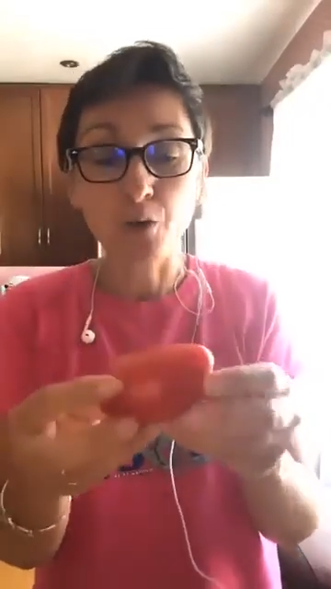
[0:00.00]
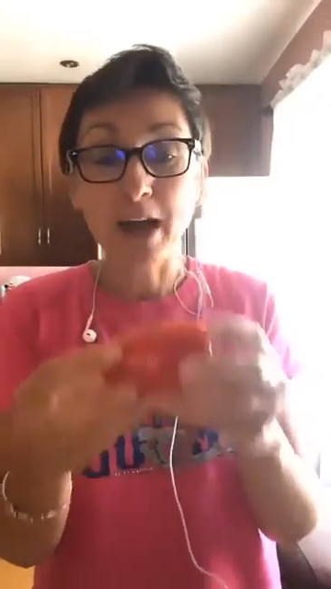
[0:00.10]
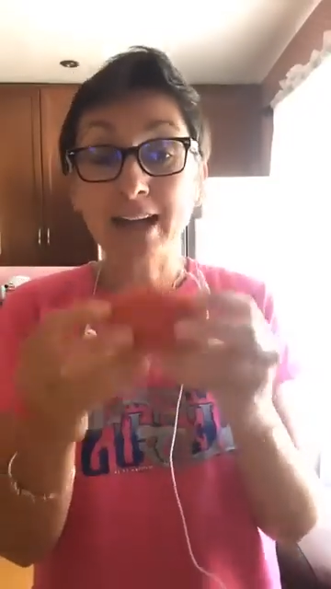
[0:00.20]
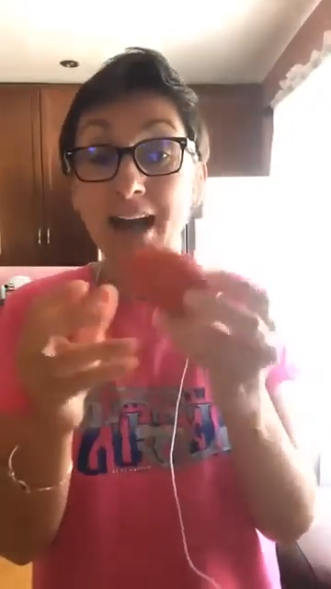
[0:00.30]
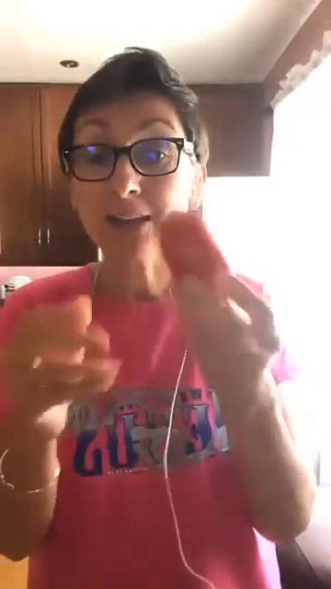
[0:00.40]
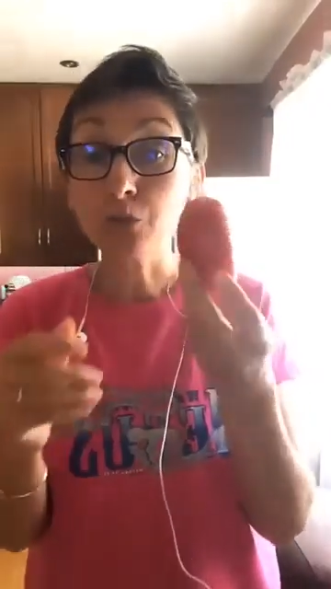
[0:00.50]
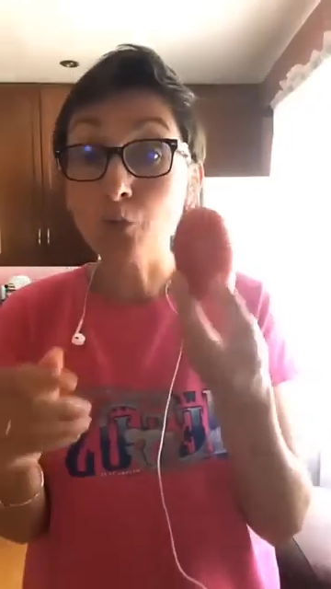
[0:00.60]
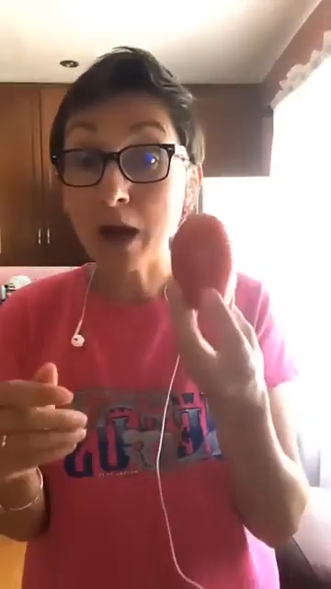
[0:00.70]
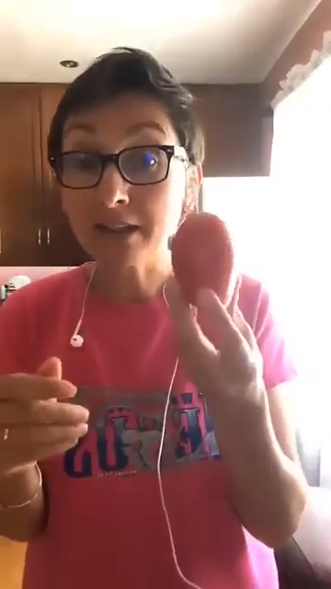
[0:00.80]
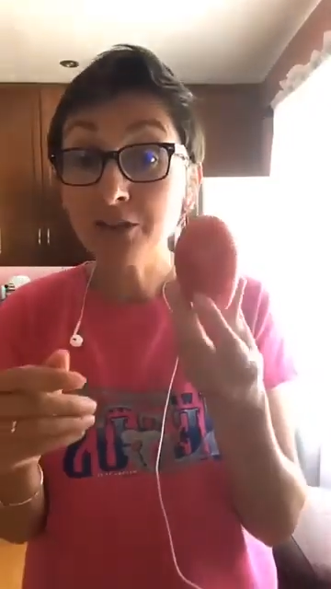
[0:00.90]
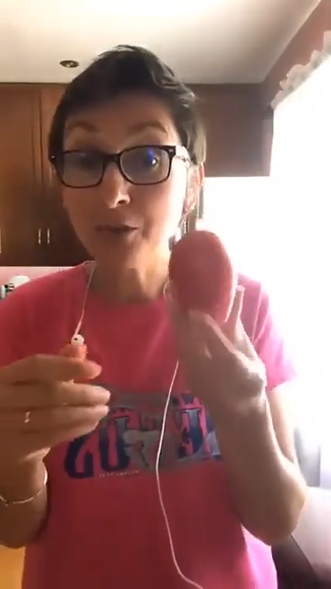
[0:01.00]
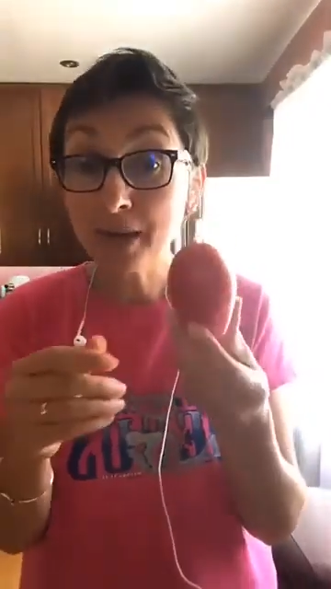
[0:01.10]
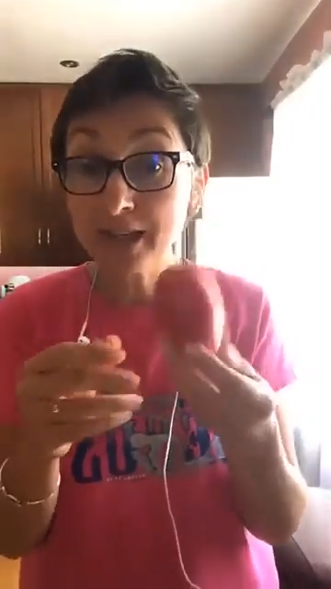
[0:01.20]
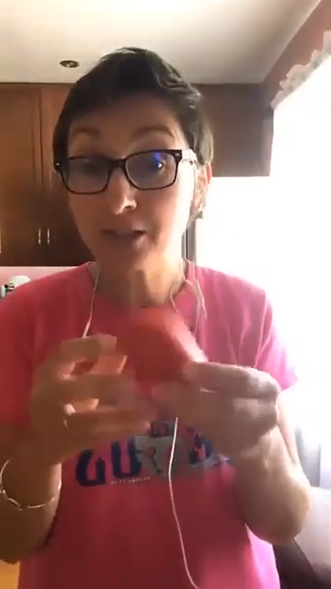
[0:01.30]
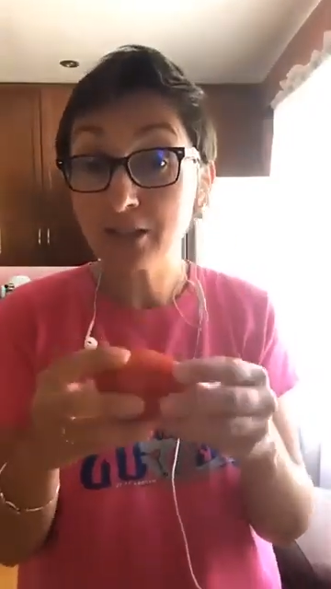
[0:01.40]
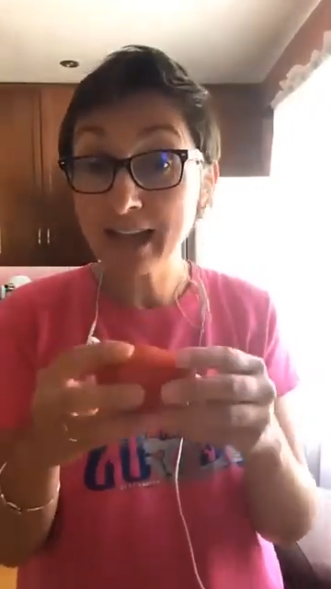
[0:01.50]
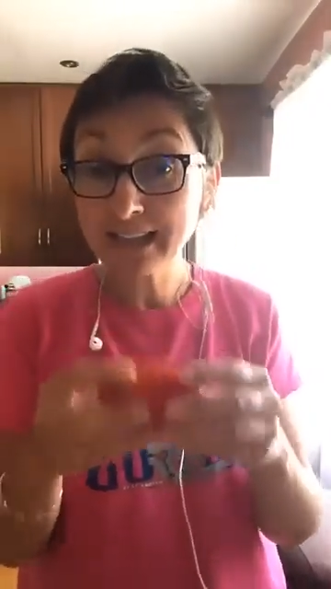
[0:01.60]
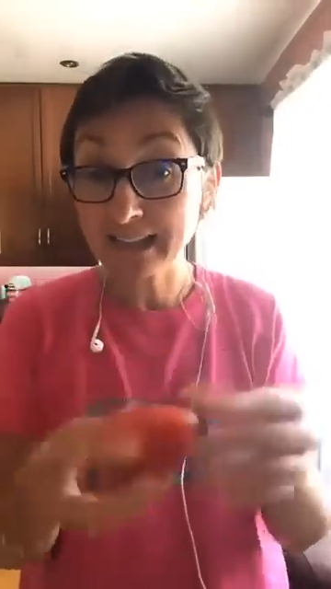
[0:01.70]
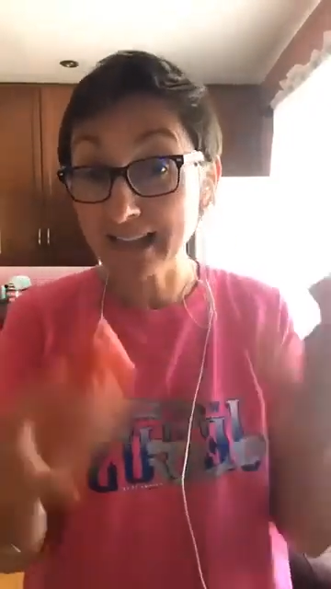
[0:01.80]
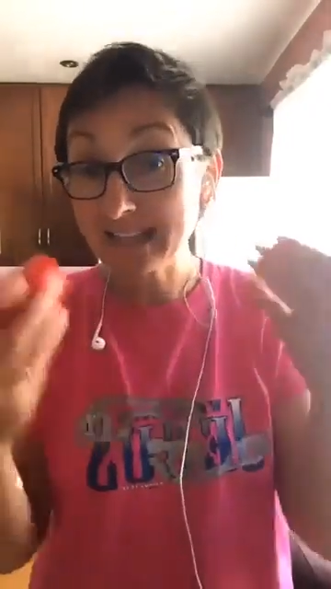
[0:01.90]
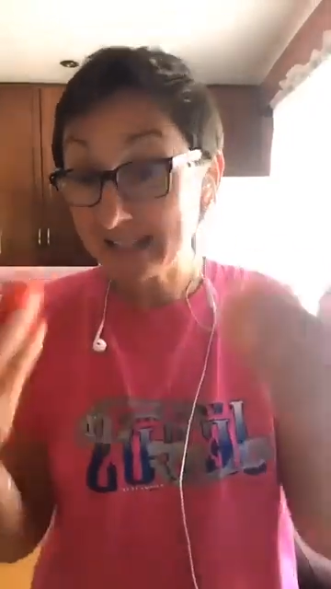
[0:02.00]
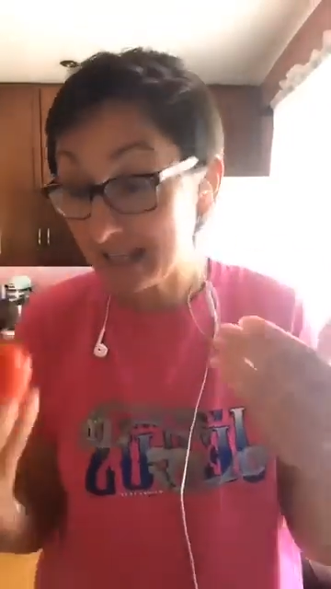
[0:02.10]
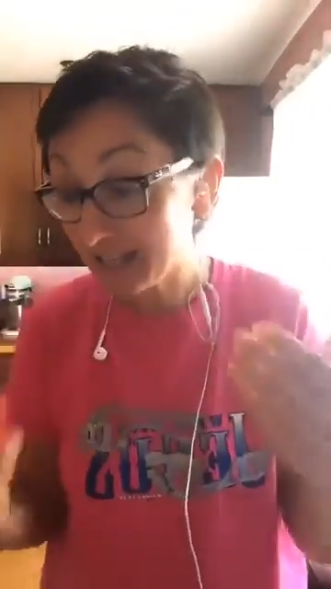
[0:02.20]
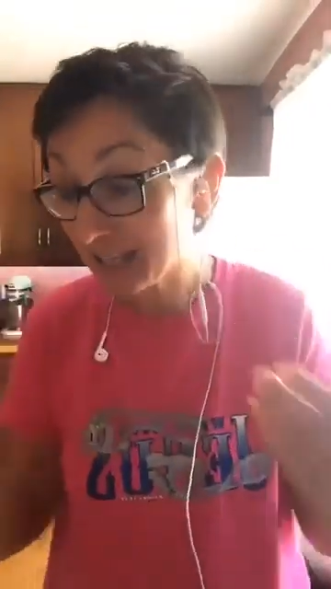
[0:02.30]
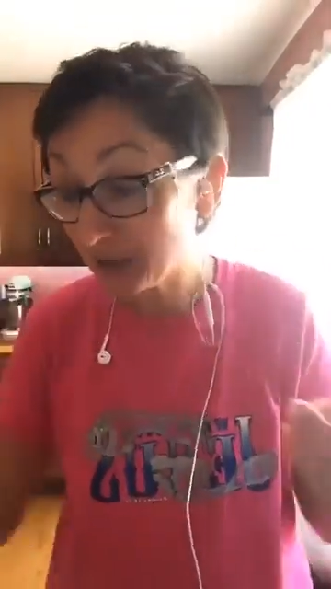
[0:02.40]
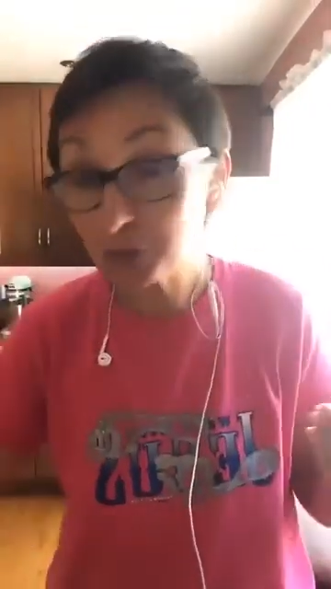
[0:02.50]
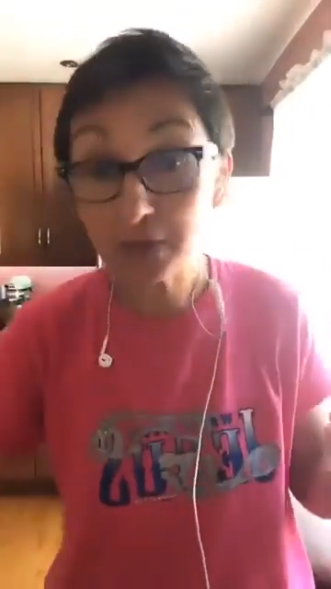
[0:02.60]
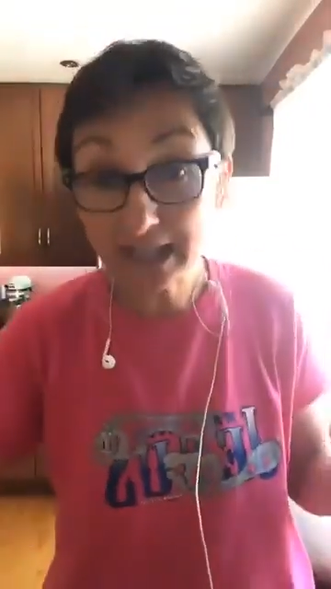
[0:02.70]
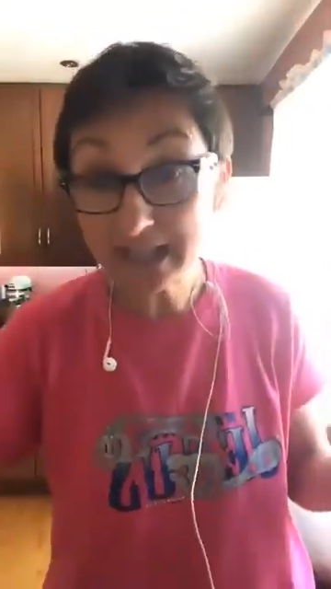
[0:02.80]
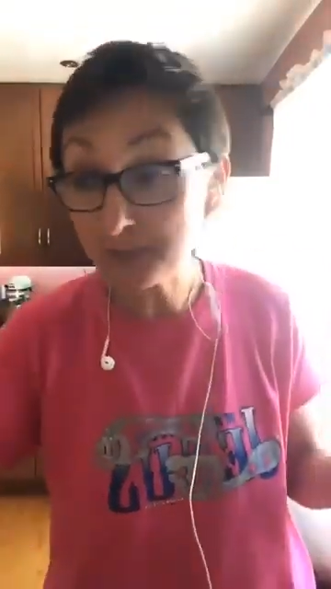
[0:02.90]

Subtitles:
So I cut one tomato like this into